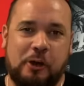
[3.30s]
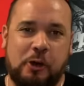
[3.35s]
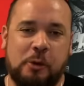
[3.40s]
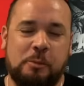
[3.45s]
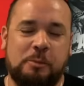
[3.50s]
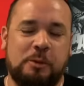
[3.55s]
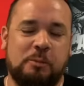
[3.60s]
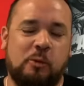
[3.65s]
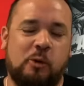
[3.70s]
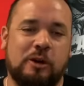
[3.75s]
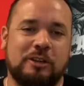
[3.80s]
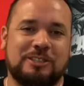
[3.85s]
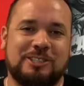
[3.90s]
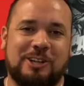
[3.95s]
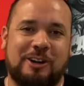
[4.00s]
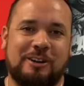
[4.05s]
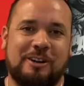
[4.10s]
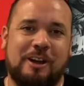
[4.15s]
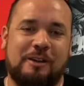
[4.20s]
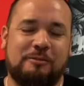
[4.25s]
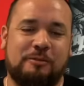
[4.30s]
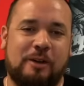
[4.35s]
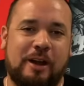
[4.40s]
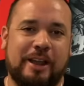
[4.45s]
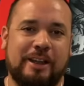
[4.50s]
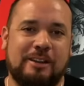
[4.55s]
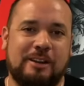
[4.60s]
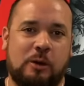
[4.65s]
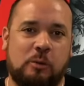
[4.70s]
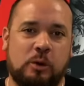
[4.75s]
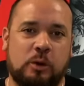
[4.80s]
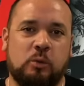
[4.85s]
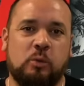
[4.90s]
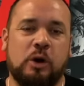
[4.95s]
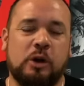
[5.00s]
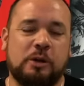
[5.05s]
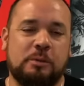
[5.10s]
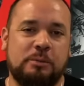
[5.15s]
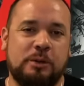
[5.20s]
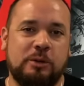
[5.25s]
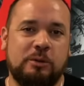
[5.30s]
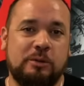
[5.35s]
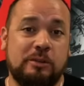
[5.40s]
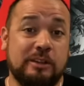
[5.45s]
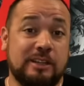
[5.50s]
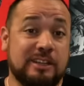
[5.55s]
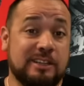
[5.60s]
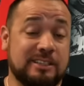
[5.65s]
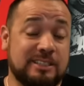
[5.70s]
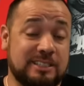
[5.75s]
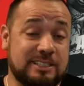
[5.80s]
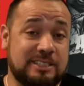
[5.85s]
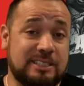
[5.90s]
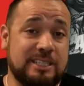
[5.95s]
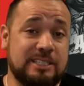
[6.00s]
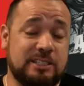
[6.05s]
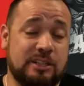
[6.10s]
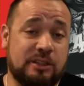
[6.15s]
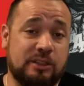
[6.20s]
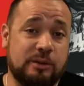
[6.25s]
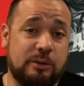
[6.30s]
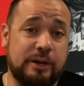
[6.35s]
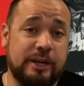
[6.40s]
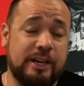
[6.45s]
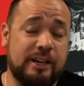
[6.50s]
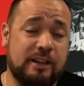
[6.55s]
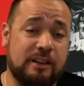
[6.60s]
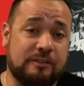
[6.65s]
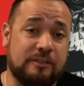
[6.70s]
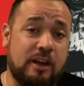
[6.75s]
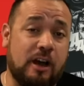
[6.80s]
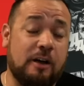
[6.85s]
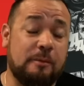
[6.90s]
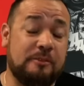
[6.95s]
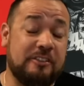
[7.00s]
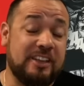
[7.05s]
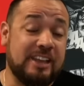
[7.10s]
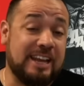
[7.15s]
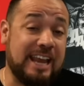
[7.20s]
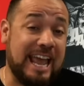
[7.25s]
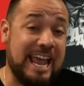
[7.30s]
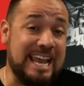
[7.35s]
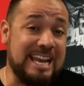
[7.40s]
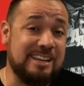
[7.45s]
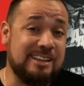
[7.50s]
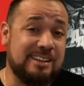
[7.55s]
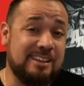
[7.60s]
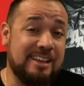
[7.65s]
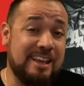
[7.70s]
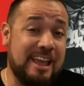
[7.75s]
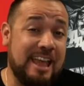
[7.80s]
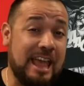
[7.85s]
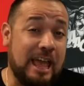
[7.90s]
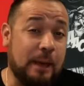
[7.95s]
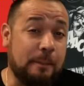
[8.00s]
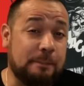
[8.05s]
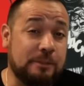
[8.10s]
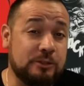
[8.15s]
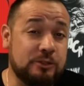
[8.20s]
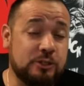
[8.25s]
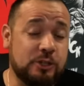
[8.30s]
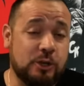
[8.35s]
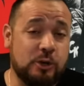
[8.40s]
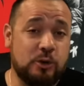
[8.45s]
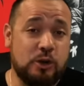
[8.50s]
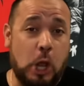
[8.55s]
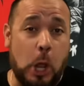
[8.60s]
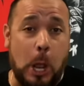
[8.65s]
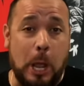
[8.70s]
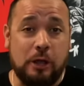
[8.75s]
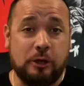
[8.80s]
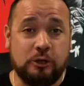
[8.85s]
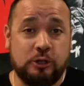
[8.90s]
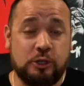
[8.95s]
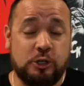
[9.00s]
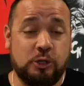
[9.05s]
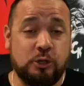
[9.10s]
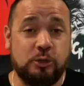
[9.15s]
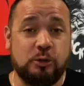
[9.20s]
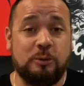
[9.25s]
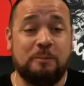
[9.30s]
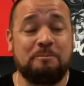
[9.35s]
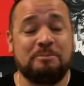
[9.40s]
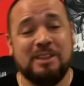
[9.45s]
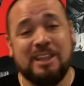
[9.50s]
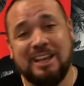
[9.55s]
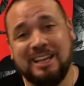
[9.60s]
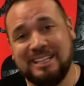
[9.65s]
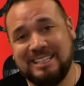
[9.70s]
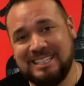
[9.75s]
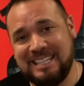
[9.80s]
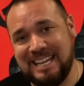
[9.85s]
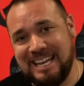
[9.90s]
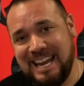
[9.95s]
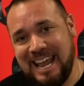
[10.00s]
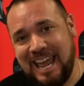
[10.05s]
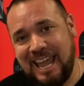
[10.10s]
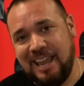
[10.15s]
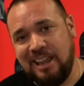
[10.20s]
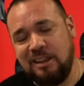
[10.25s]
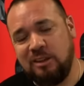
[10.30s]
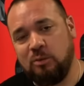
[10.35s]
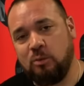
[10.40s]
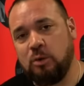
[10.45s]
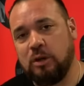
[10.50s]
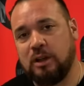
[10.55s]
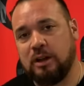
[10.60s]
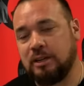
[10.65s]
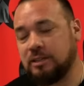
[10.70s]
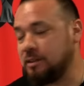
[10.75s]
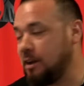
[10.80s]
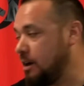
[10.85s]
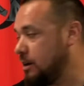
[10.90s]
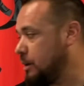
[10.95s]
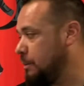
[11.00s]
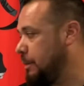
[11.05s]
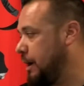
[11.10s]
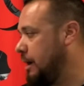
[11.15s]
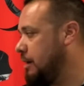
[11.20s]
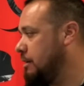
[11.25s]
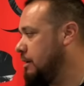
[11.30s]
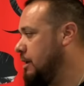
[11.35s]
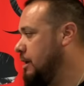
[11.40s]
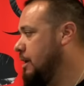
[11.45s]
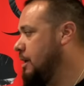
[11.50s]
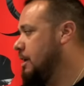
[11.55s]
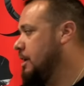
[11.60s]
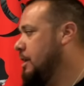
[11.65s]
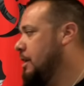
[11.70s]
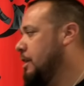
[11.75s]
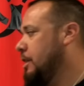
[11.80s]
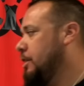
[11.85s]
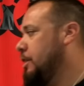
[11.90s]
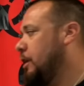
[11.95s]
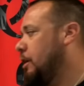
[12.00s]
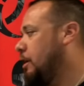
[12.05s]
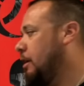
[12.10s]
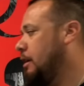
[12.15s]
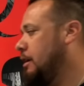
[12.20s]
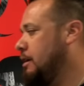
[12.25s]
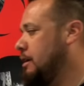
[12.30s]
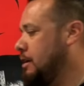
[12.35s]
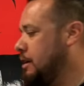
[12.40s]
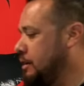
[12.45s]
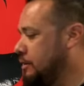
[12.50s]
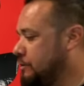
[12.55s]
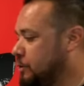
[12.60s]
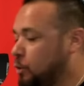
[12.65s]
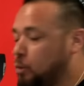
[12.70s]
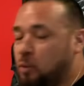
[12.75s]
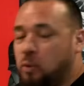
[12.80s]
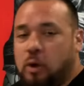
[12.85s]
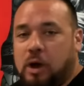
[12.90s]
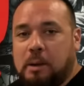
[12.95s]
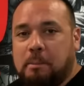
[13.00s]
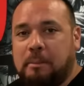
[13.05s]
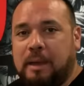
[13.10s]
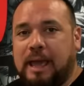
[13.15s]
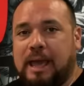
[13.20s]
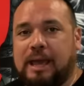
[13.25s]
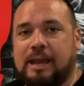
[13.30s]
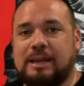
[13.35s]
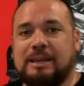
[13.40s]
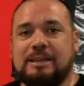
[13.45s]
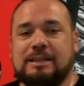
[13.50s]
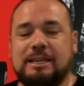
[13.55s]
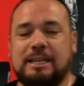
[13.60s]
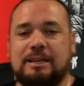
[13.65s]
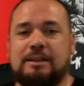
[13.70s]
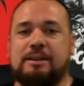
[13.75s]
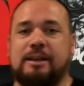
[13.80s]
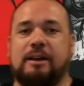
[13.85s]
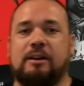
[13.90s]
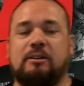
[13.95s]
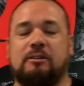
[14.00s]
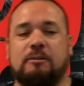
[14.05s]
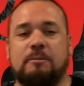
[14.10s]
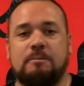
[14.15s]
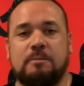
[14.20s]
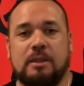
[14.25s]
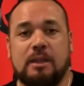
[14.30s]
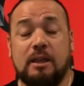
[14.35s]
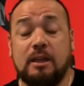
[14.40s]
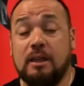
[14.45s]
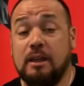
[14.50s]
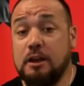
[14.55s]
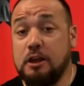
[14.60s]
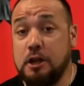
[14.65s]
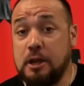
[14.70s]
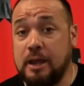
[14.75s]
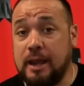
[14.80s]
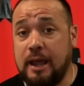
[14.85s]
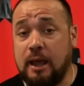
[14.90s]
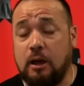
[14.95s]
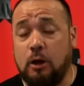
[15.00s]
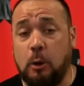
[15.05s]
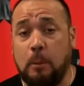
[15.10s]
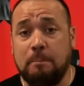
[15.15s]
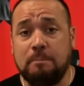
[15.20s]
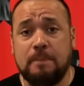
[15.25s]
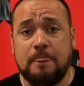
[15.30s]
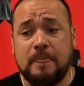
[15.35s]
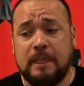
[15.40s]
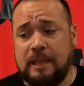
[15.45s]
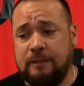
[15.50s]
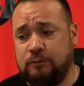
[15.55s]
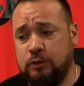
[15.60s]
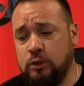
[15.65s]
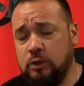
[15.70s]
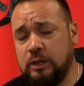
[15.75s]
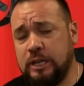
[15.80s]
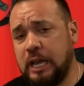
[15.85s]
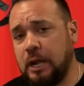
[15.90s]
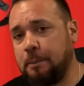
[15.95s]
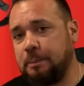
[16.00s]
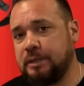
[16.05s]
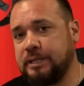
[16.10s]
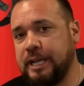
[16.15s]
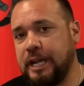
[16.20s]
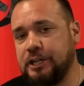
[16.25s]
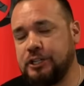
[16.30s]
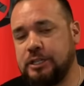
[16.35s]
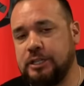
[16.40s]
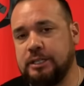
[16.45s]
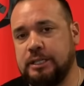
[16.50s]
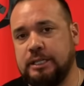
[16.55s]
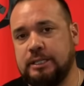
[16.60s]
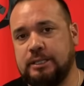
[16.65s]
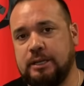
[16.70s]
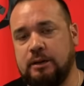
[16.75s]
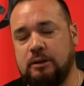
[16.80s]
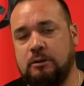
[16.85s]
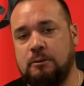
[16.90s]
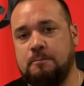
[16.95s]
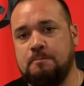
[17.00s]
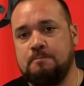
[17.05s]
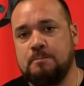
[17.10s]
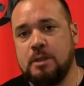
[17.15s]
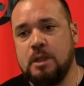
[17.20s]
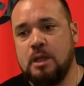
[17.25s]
I hope your morning's starting off right. I want to welcome you to Season 3 of Coffee and Hate, Episode 2. Today, we're going to talk about the art of the one-man detail. Now, if you look at a protection detail,